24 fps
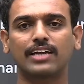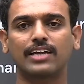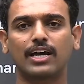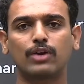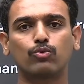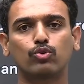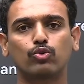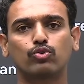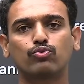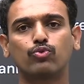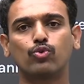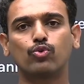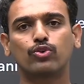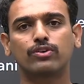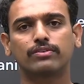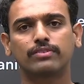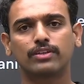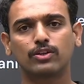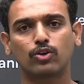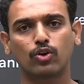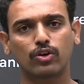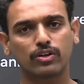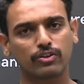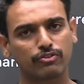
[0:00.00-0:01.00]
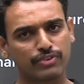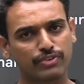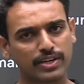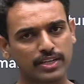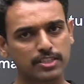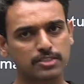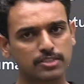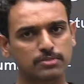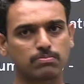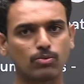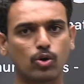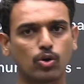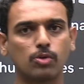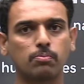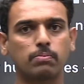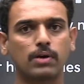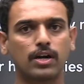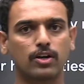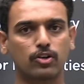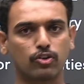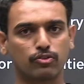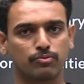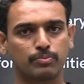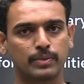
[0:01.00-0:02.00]
I was focusing on a very small
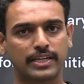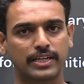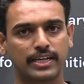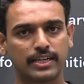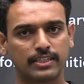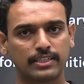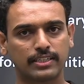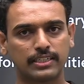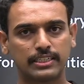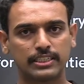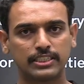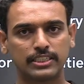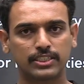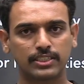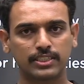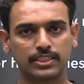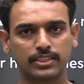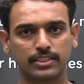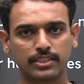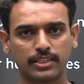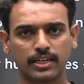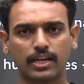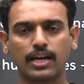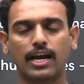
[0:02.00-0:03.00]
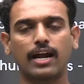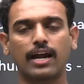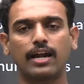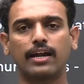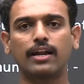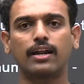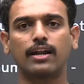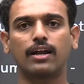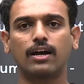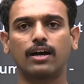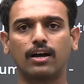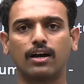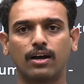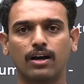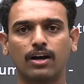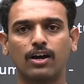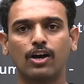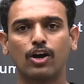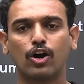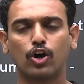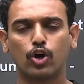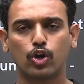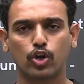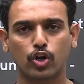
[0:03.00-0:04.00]
part of mechanical engineering and a
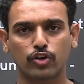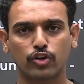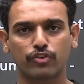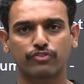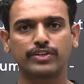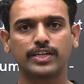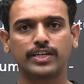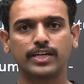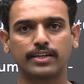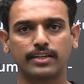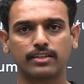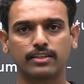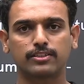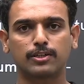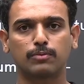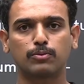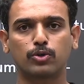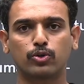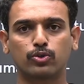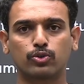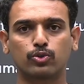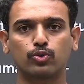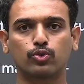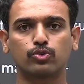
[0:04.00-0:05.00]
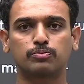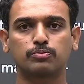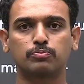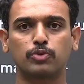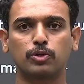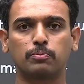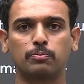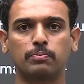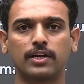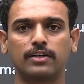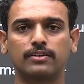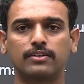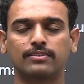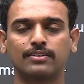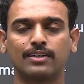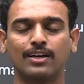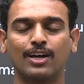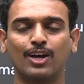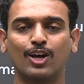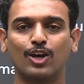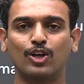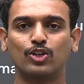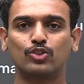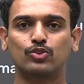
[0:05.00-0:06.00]
lot of details about those small parts.
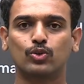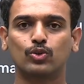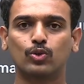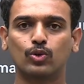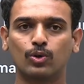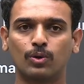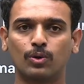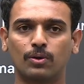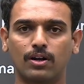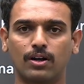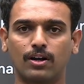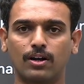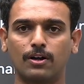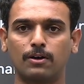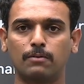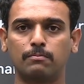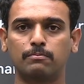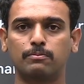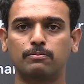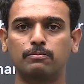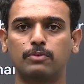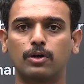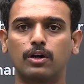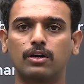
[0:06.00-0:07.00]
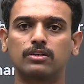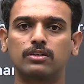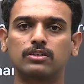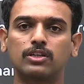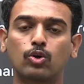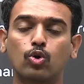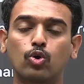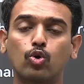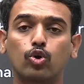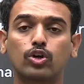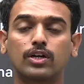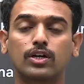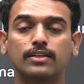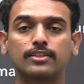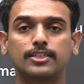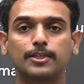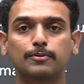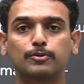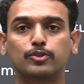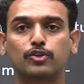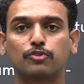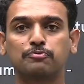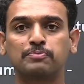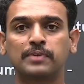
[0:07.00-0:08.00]
So the core
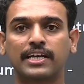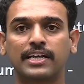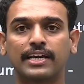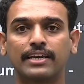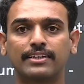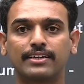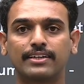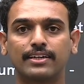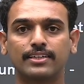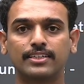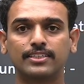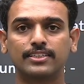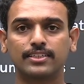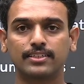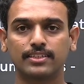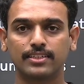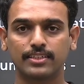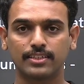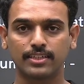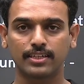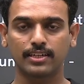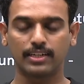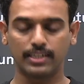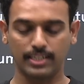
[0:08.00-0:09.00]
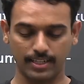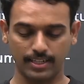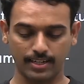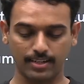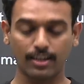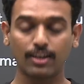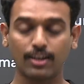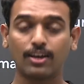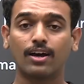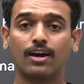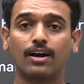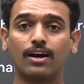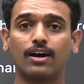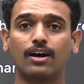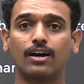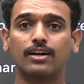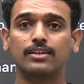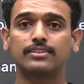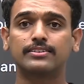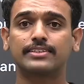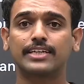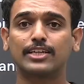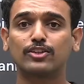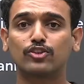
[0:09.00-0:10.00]
concepts of mechanical engineering, like
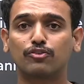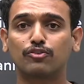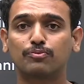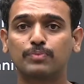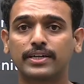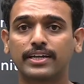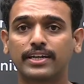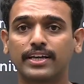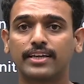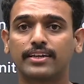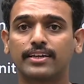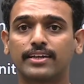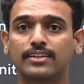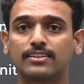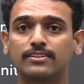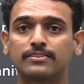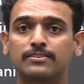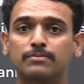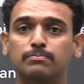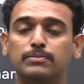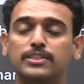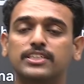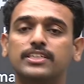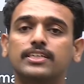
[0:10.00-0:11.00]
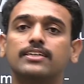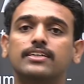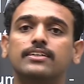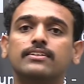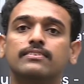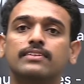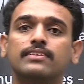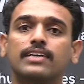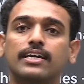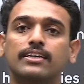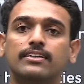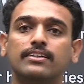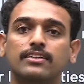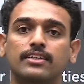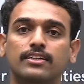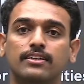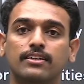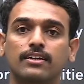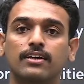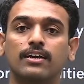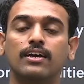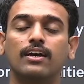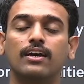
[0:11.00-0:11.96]
strength of materials, machine designing,